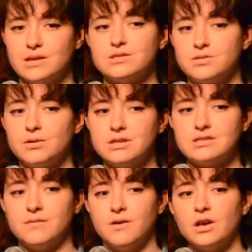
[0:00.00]
has thrown
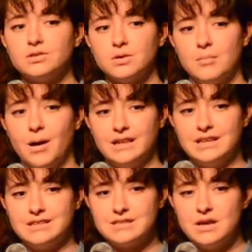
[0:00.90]
itself onto our
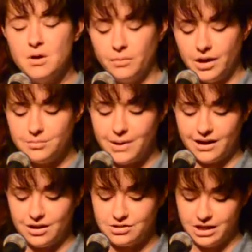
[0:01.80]
bodies, we
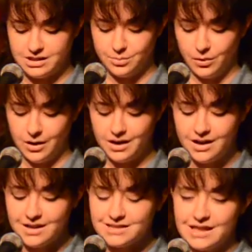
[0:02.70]
unpack our chessboard,
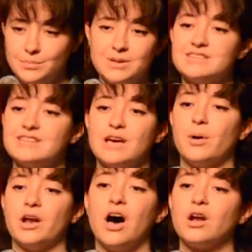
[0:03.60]
set the pieces up
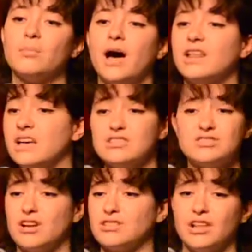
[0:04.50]
on autopilot and
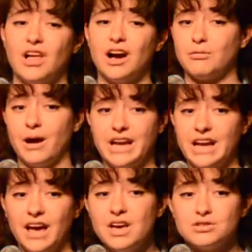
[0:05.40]
start the clock
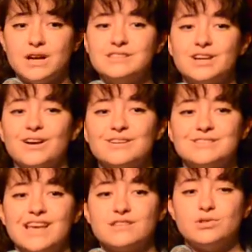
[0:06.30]
running, trade
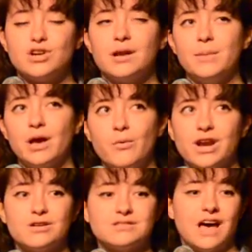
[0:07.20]
turns as we try to make
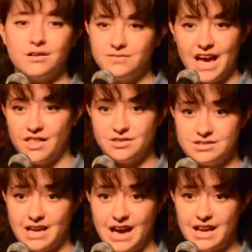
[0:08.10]
winners out of the other
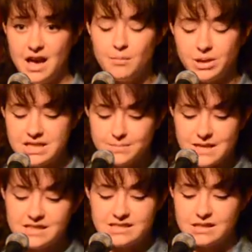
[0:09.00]
side, place
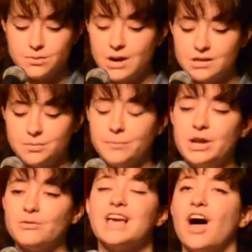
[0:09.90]
pieces in squares where we
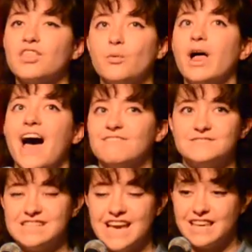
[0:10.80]
know the other will have
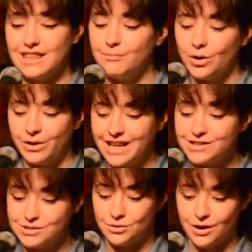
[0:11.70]
to take them, knowing that
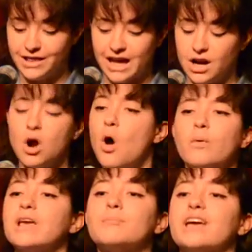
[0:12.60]
sooner or later
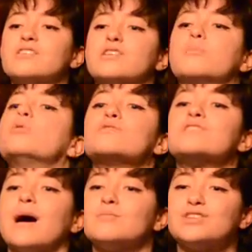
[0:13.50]
we can play until the moon
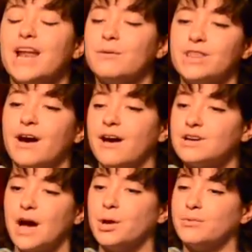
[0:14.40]
stops shining without ever
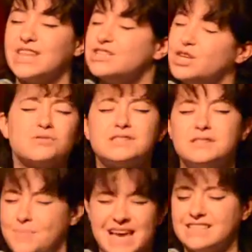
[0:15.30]
coming within two
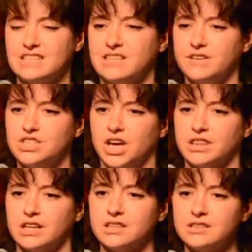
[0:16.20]
spaces of each
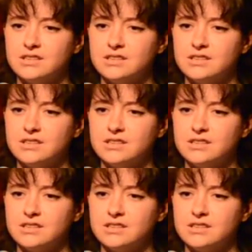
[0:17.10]
other.